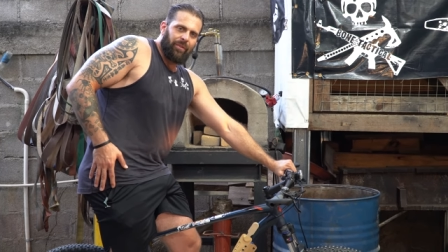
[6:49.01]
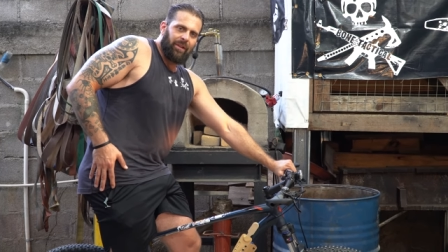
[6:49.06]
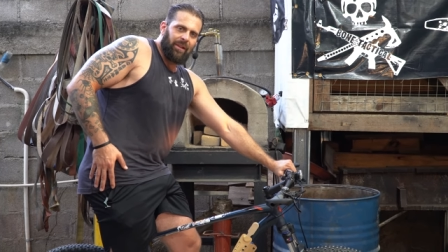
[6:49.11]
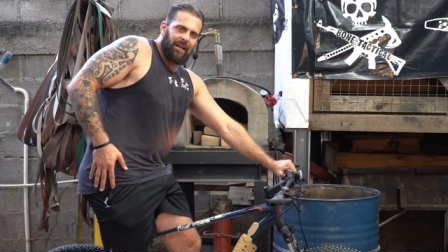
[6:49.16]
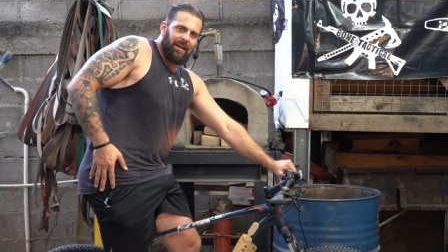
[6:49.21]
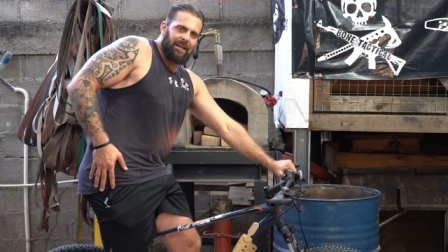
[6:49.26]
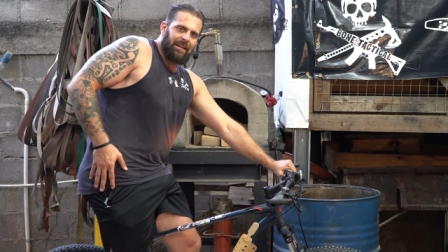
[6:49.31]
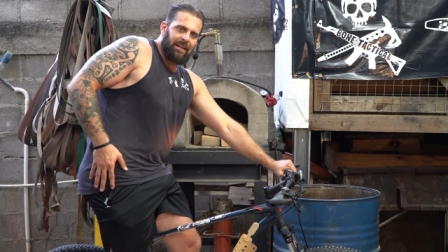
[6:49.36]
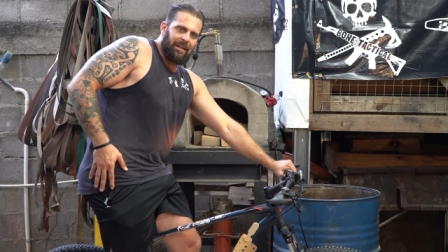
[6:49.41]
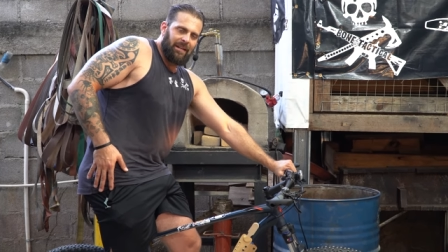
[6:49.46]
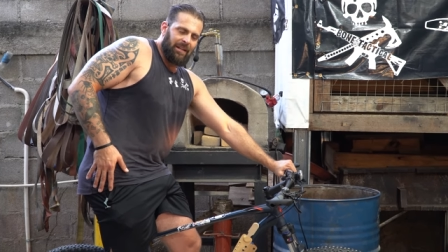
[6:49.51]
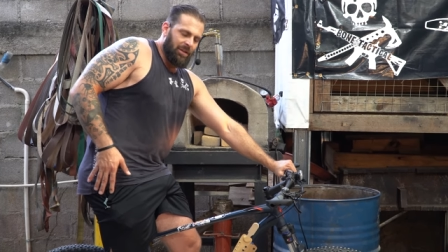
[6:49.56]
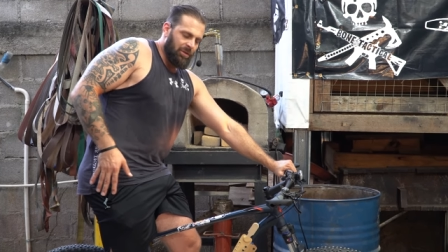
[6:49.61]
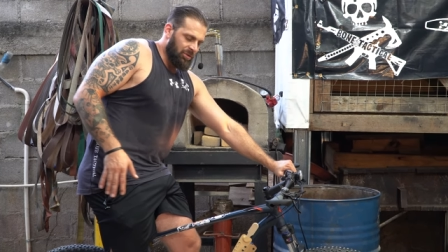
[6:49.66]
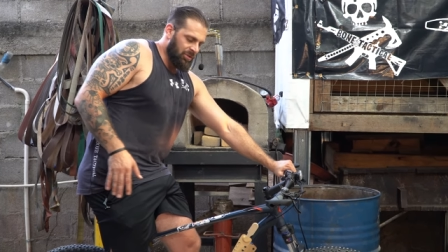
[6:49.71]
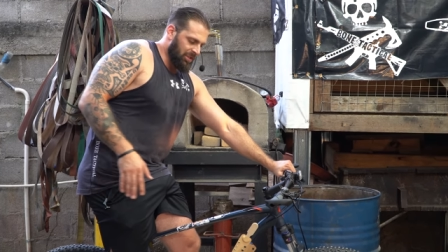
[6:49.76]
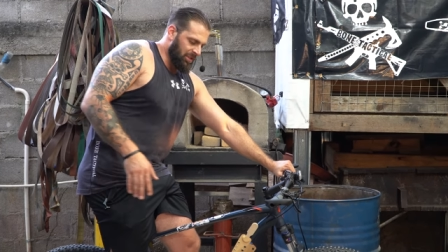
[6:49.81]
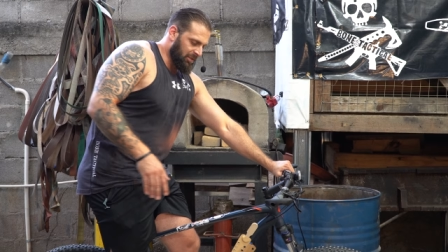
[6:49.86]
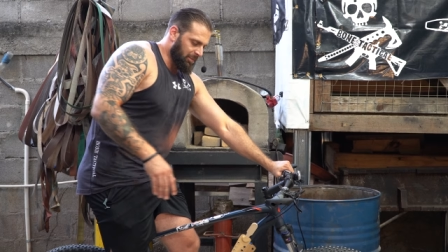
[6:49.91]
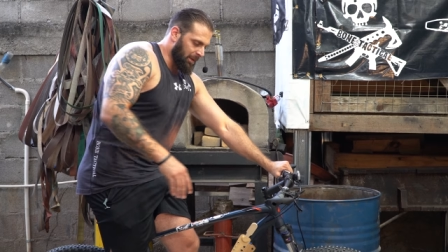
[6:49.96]
the line and I
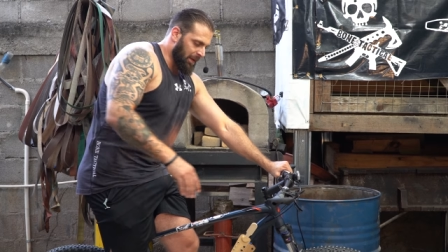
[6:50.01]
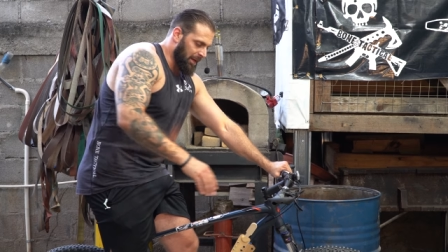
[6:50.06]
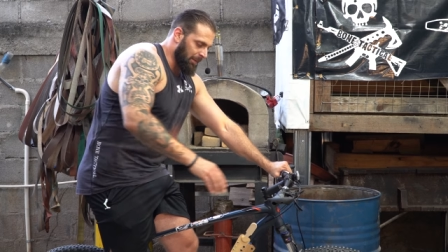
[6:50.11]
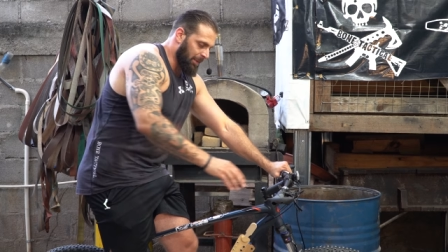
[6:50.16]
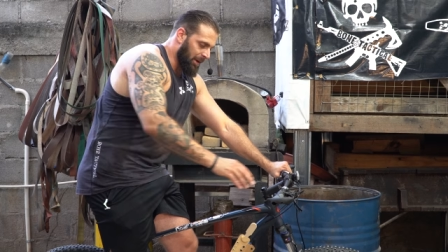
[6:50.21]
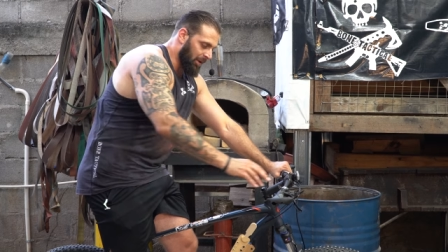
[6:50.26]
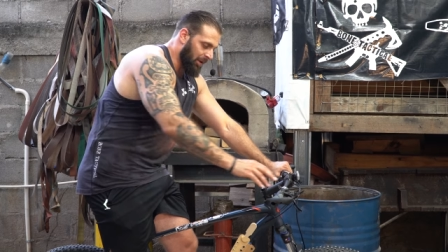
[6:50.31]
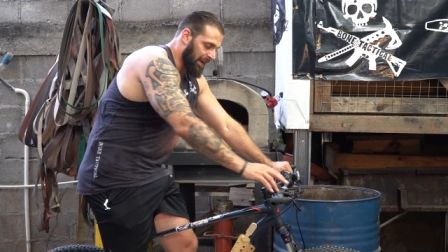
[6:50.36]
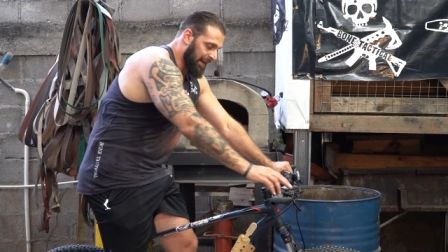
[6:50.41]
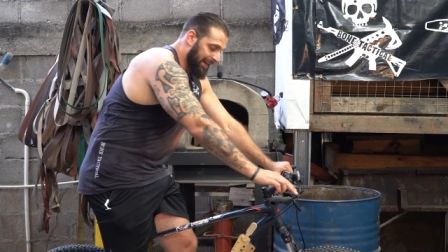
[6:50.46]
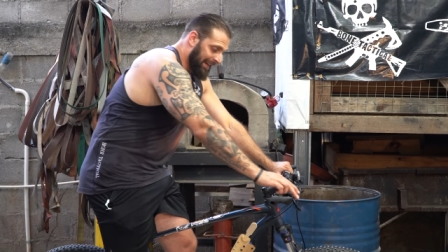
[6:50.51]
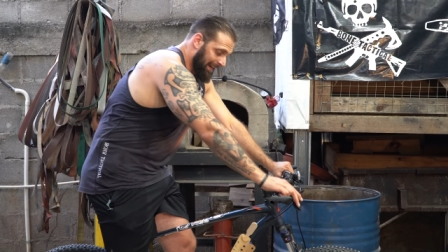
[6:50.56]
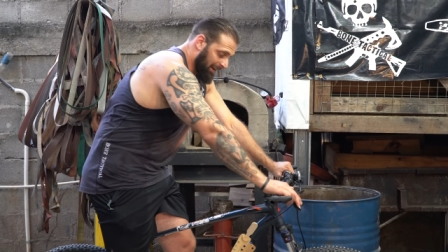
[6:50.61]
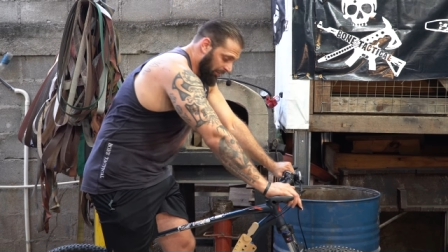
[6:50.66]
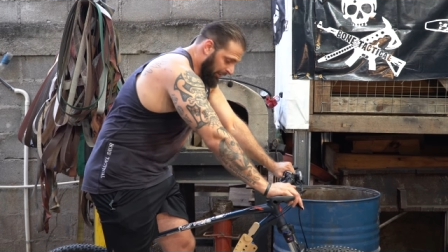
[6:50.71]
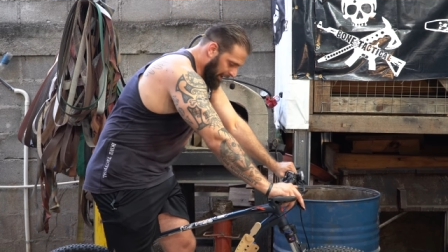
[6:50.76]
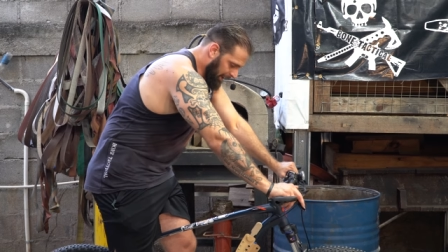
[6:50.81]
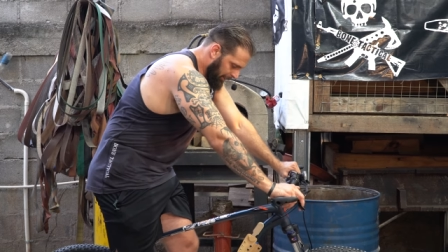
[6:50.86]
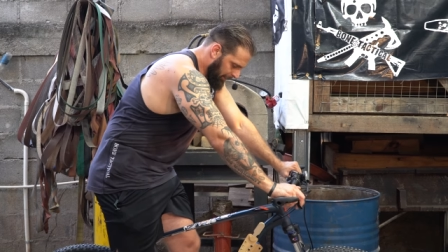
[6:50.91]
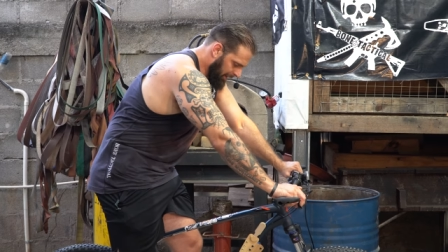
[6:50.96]
use this money belt. I can't
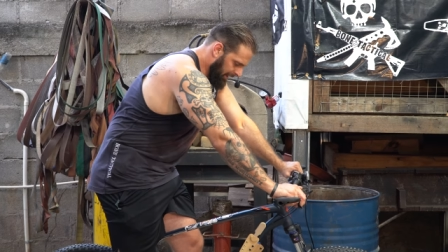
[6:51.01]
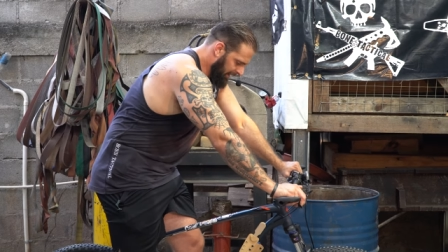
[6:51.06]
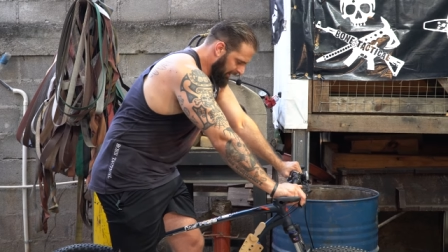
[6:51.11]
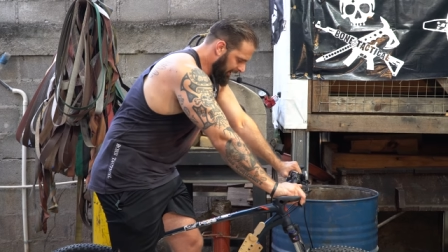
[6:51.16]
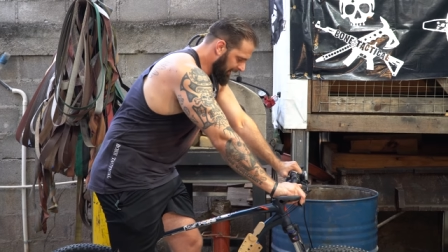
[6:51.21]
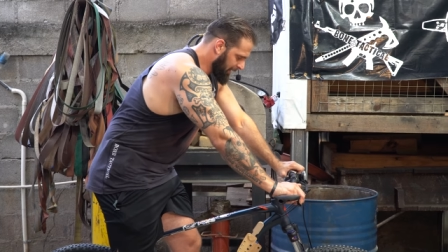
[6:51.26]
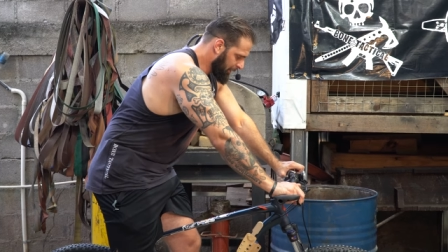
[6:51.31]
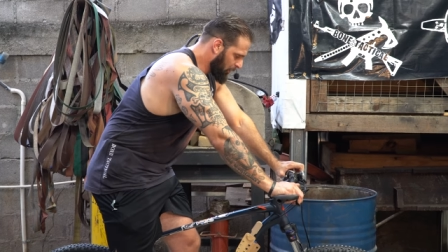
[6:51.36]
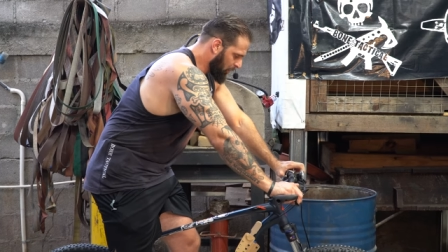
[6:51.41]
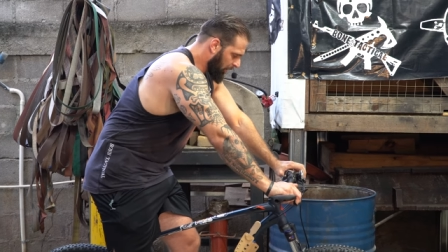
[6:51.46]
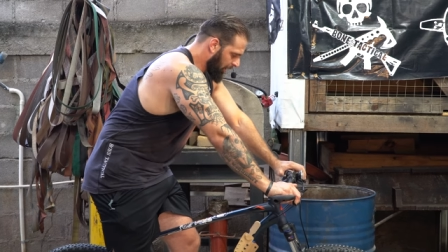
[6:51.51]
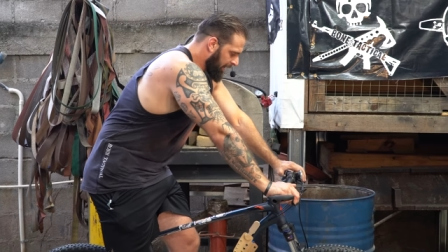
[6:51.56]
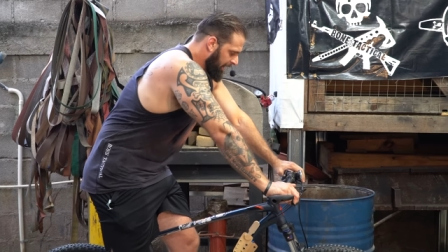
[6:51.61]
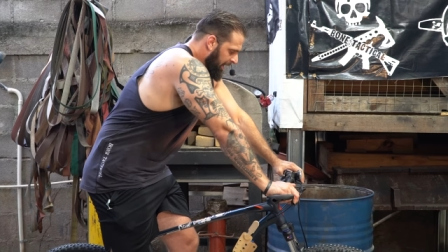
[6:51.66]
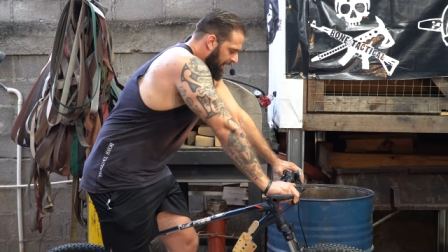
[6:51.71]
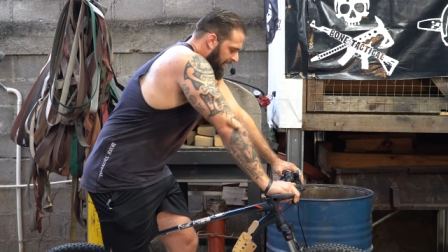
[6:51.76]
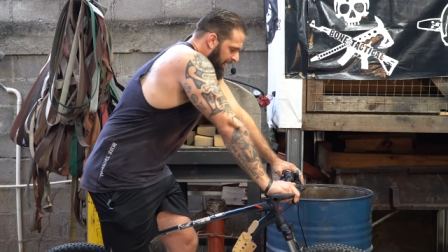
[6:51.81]
recommend it anymore.